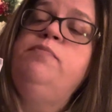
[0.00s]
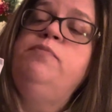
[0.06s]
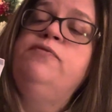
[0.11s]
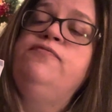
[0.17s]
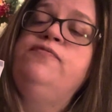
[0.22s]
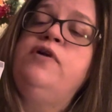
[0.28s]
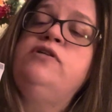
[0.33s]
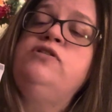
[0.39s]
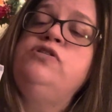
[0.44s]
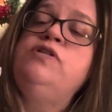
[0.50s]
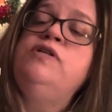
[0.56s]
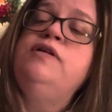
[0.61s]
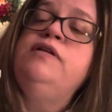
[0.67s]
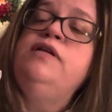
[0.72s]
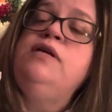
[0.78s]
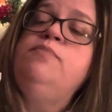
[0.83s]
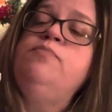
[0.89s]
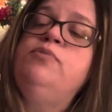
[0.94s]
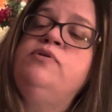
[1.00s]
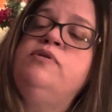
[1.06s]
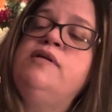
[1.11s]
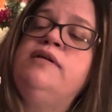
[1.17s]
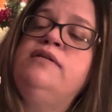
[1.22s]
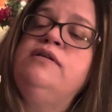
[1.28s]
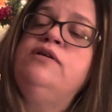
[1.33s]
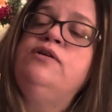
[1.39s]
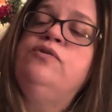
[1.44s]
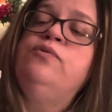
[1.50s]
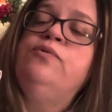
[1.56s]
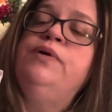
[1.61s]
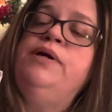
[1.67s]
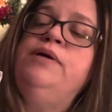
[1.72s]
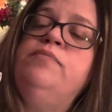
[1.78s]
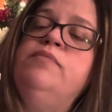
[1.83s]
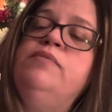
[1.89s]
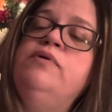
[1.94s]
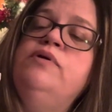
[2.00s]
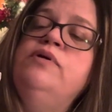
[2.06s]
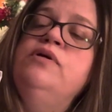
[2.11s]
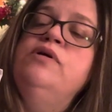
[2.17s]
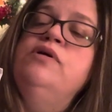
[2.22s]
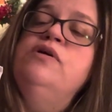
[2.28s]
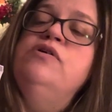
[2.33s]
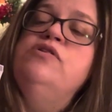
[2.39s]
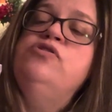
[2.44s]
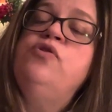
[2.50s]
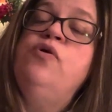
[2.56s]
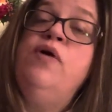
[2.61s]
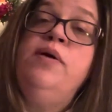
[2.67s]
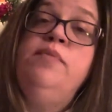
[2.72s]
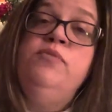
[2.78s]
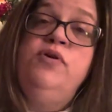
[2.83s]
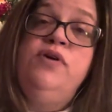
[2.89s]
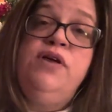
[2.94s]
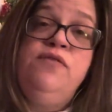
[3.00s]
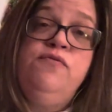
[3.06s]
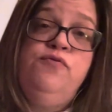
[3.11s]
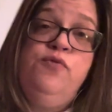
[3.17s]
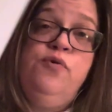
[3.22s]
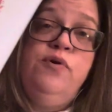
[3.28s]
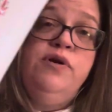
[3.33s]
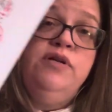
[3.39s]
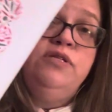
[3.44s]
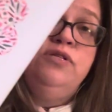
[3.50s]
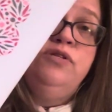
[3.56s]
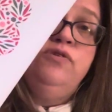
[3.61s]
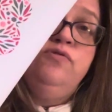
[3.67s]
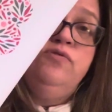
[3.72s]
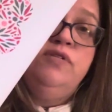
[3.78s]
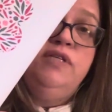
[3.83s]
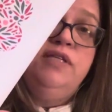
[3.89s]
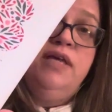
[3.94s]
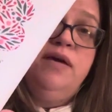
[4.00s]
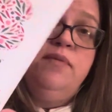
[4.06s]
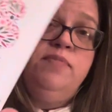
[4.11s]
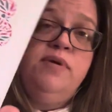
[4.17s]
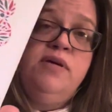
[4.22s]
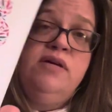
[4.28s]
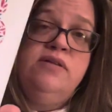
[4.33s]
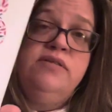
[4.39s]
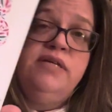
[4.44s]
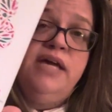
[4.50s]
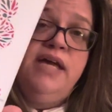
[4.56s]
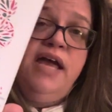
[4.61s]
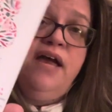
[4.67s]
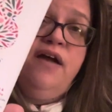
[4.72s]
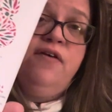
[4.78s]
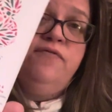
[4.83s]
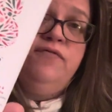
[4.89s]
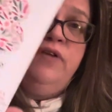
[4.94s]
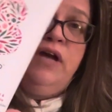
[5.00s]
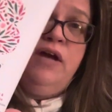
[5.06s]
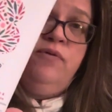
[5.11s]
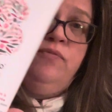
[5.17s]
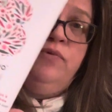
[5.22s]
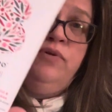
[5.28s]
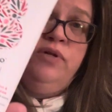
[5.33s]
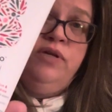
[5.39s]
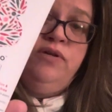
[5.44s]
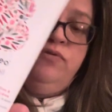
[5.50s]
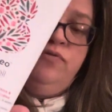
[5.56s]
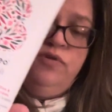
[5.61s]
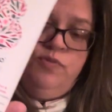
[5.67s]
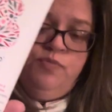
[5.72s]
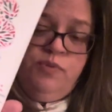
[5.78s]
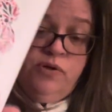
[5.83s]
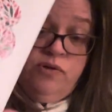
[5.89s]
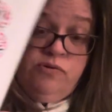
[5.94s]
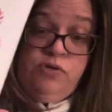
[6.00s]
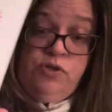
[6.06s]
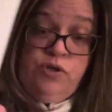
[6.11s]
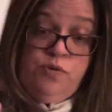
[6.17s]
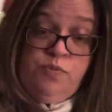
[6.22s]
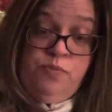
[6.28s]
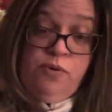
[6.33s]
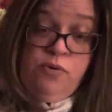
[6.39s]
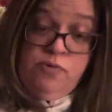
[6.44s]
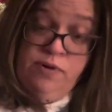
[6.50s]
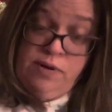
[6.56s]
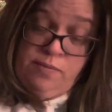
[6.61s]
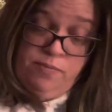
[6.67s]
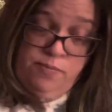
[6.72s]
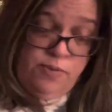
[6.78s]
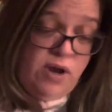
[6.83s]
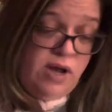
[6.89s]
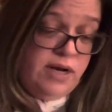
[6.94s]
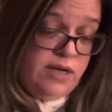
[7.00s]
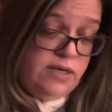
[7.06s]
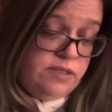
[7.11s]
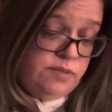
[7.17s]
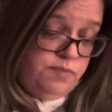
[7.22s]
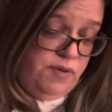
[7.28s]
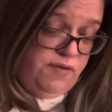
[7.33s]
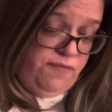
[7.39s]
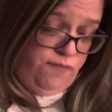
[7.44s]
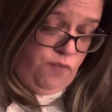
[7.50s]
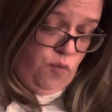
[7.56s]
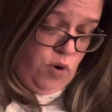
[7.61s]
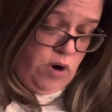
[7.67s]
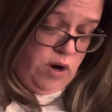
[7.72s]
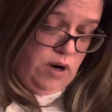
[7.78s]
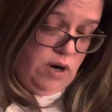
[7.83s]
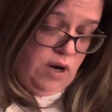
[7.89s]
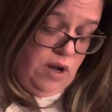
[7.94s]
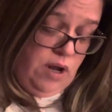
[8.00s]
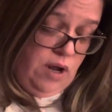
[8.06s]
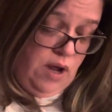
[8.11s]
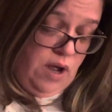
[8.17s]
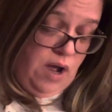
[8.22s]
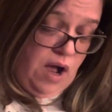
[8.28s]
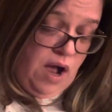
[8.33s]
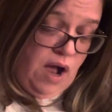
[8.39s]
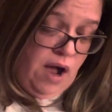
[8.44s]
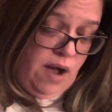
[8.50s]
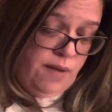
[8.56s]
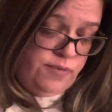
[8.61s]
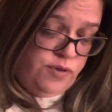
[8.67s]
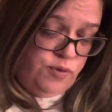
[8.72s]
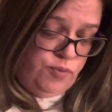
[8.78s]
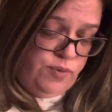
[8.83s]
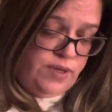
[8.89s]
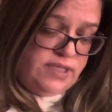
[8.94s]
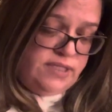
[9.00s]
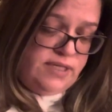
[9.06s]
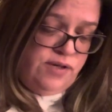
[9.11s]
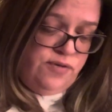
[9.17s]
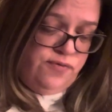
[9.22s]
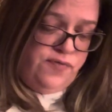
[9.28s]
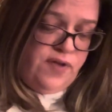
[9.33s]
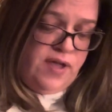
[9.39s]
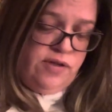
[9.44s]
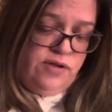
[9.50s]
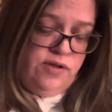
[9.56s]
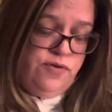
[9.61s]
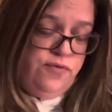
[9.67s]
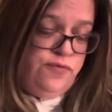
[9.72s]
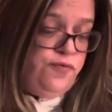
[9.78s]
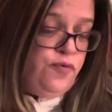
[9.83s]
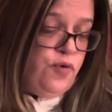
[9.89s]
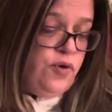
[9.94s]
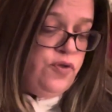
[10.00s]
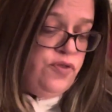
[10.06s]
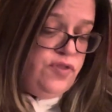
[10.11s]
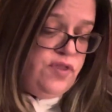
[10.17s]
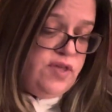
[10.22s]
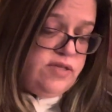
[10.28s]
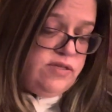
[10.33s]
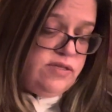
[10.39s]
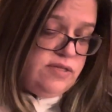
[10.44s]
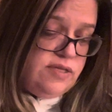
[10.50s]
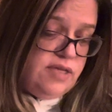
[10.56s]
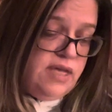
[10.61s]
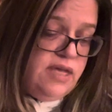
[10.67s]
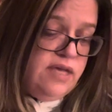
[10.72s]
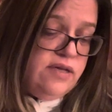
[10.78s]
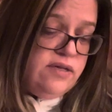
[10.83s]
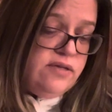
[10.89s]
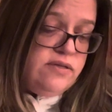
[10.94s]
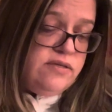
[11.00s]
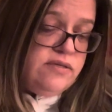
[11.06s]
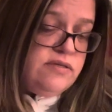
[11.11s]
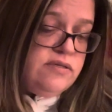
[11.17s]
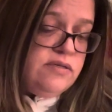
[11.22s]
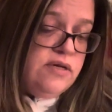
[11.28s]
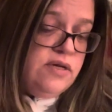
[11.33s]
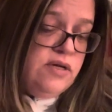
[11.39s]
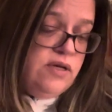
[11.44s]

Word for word: perfection and heat protectant cream. So I'm looking forward to using that because I have not really used Briogeo product, products before. Um, the retail value for this is